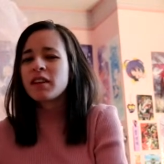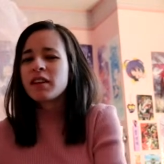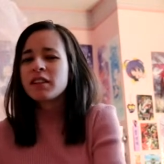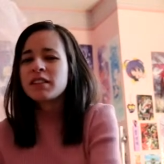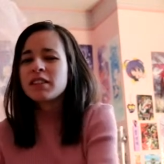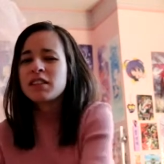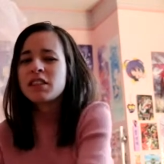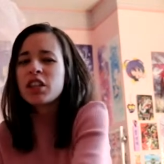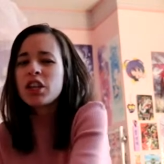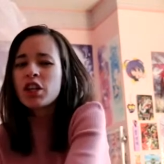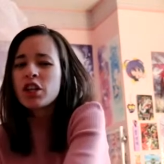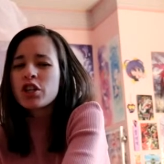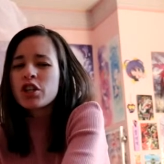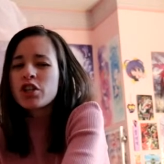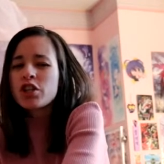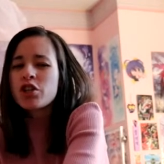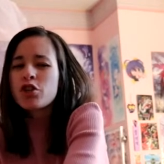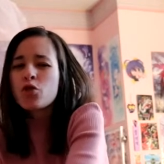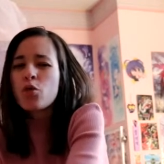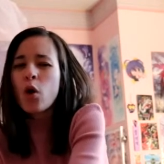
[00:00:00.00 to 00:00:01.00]

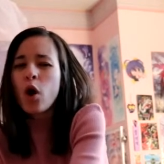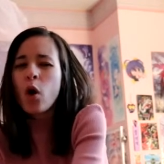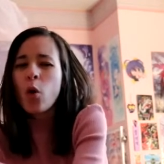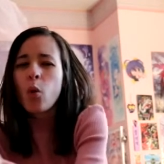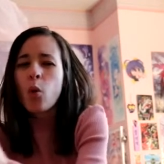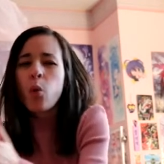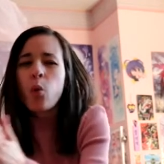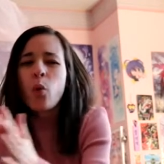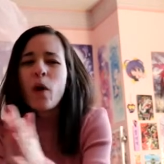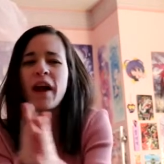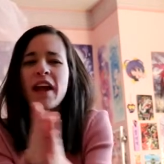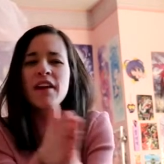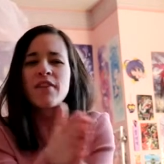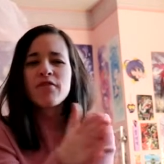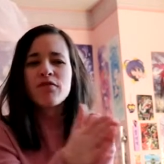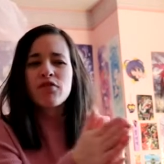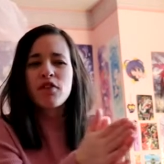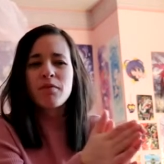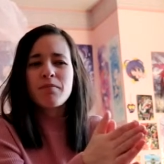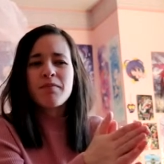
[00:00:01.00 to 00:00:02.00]
steers you away
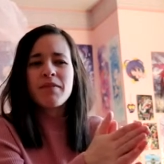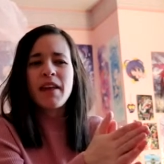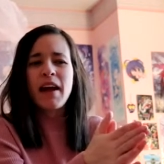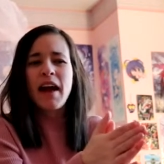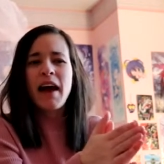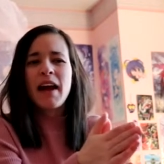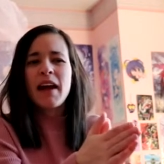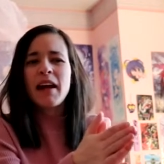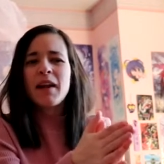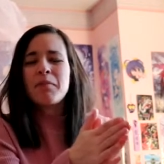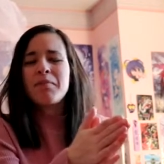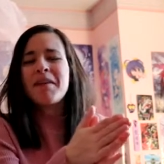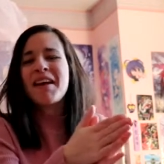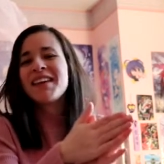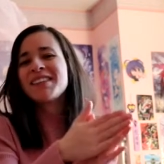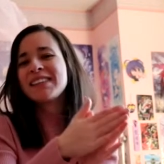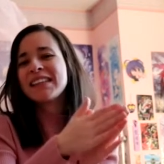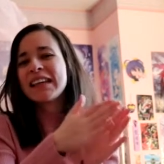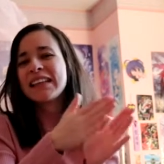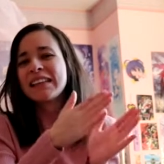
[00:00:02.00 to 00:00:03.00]
from that and
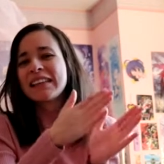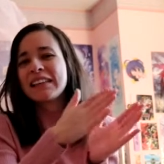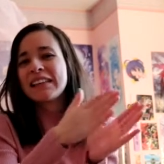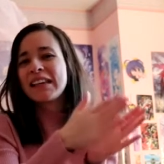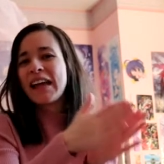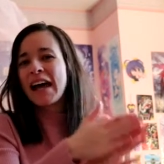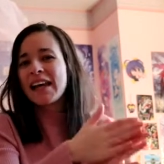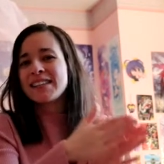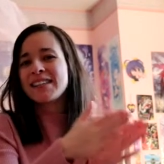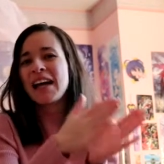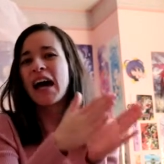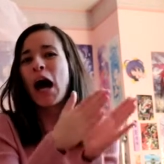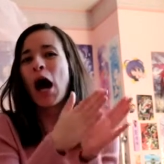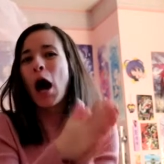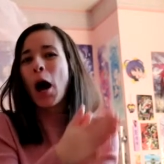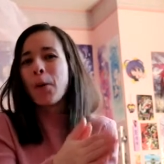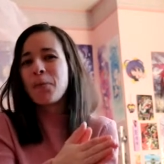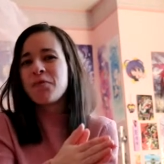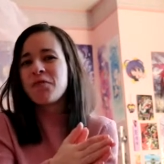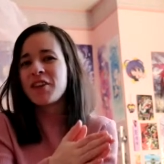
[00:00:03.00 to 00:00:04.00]
makes it less
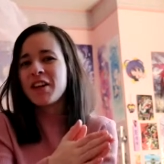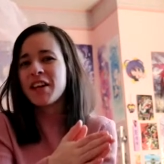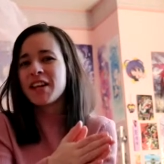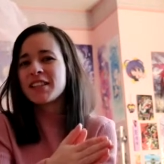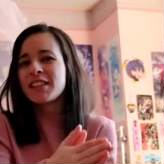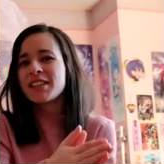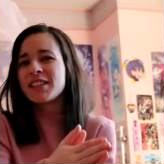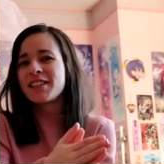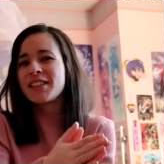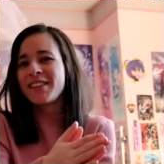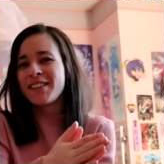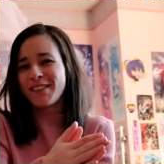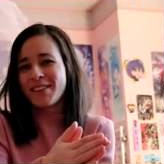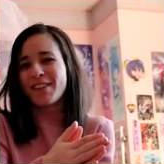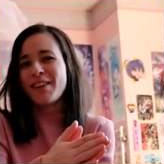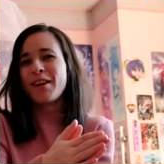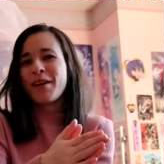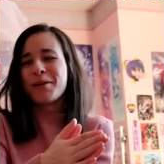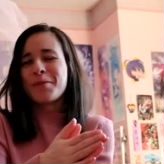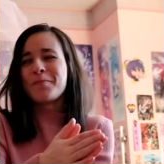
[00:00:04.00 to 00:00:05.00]
obvious.
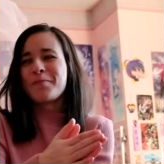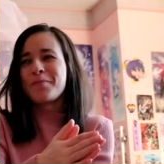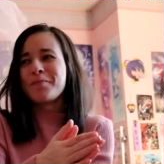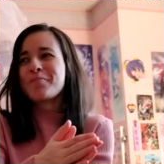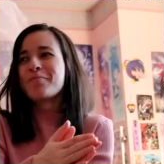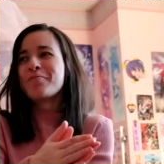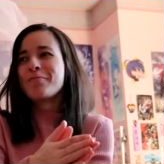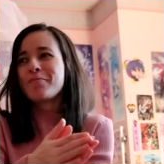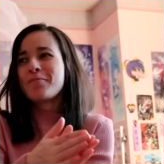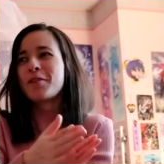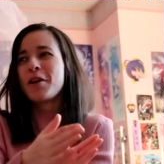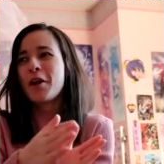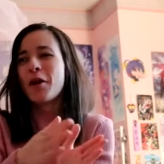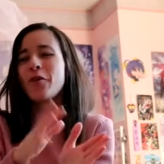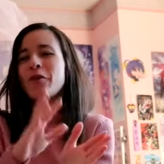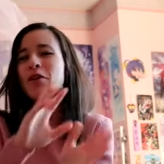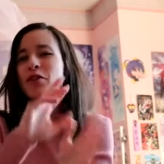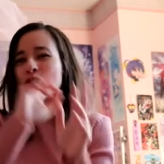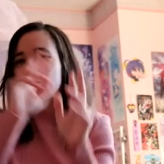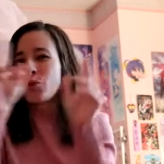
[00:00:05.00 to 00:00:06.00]
You
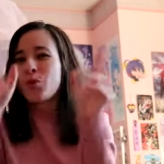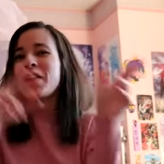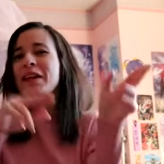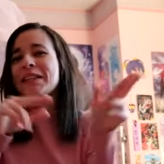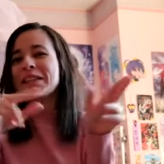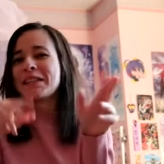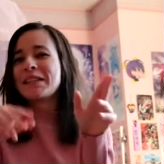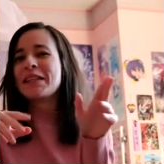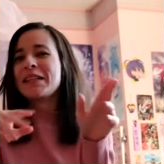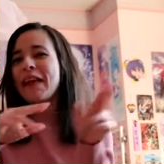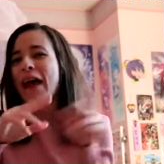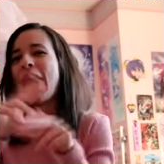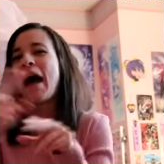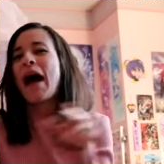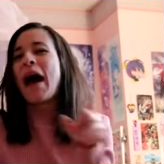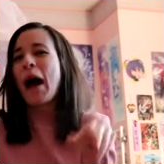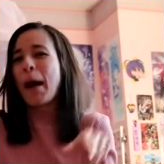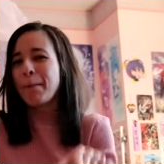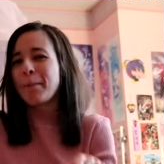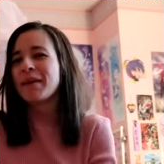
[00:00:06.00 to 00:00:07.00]
know, the twist that
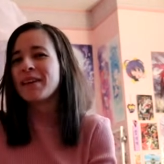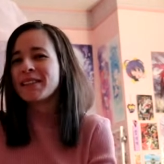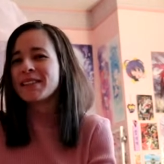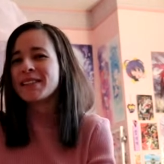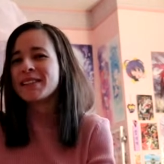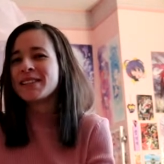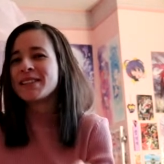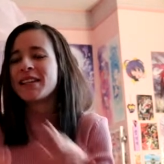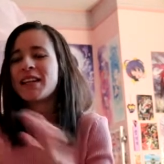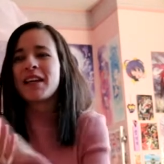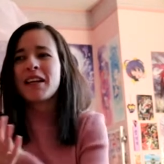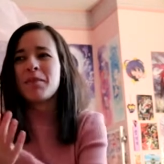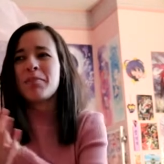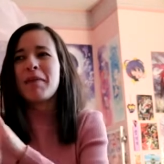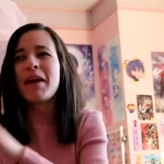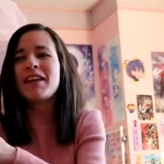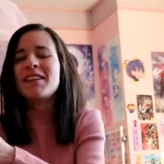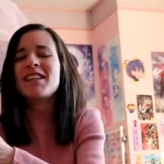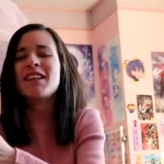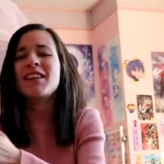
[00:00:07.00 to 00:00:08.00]
happens, it
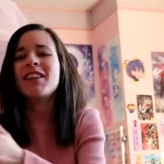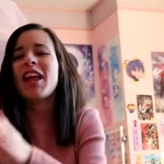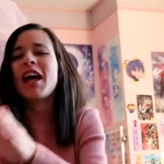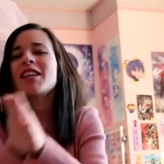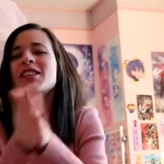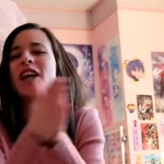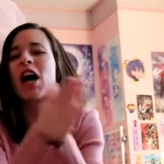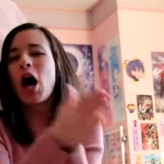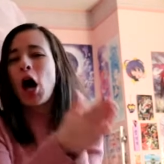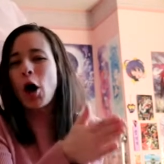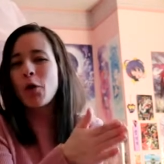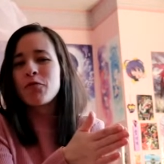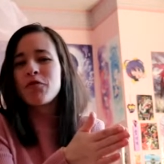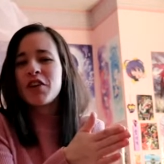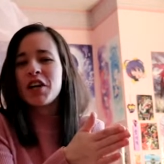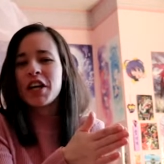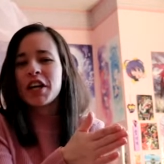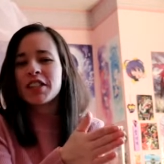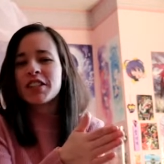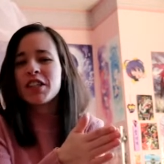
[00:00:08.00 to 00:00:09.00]
makes it less
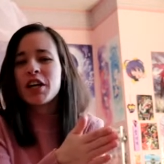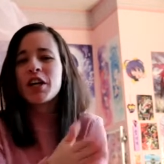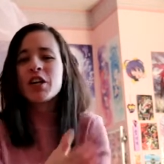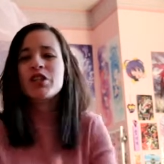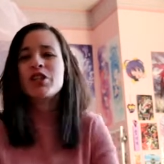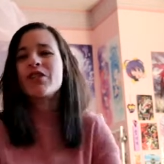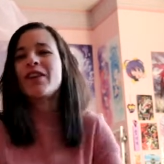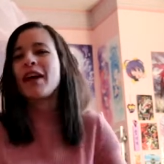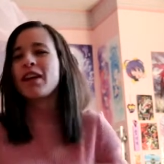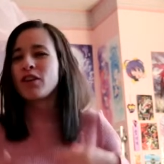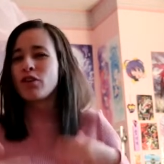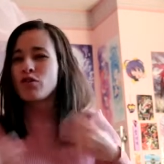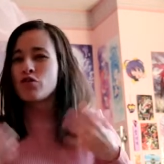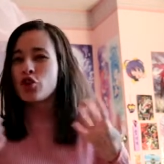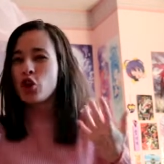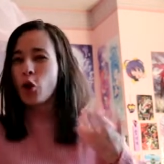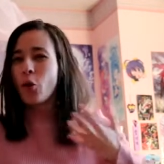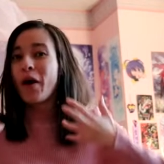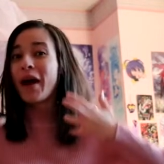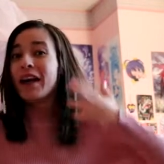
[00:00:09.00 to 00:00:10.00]
obvious so that you
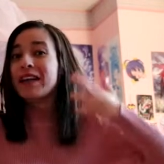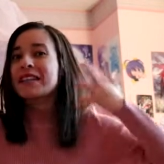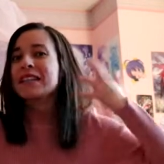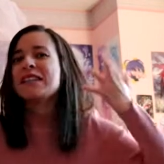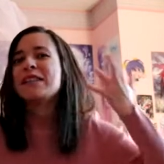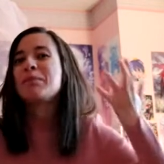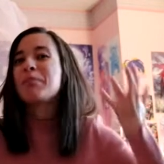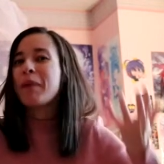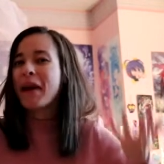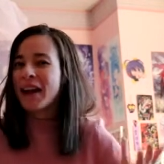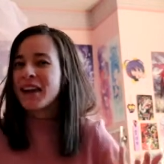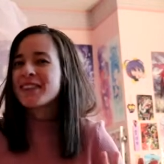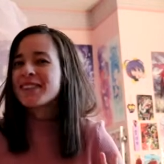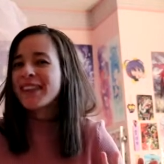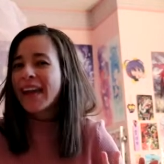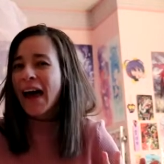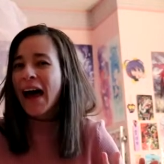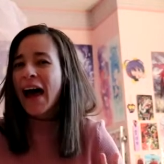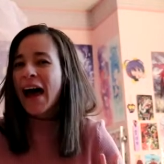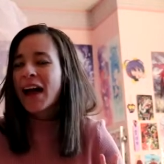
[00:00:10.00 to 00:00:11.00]
don't expect
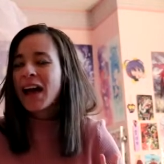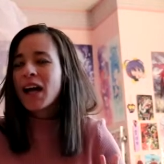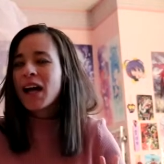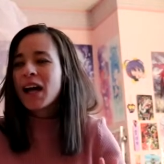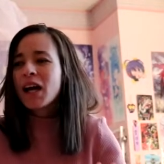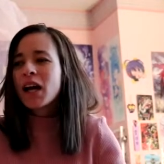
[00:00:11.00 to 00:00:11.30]
that,